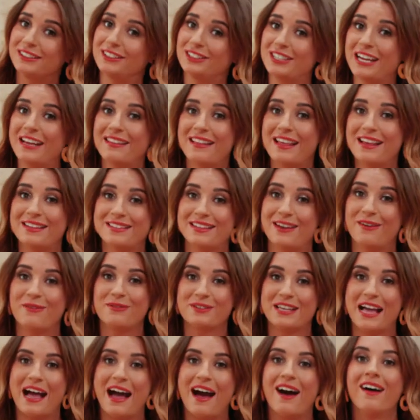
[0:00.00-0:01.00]
to check
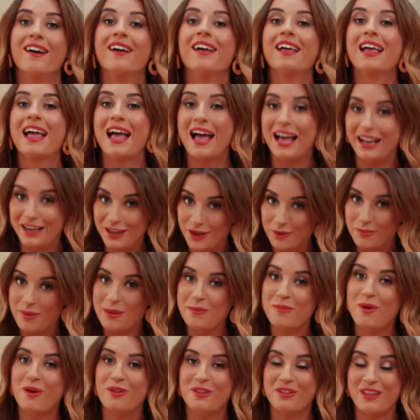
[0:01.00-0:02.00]
themselves out a little bit
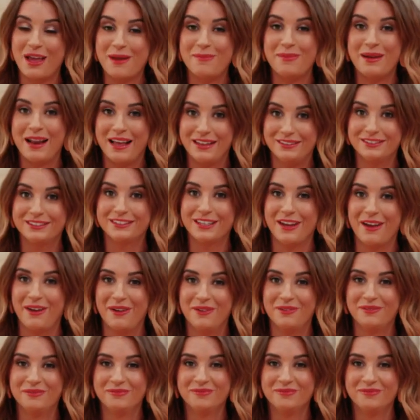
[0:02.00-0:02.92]
more than they plan to.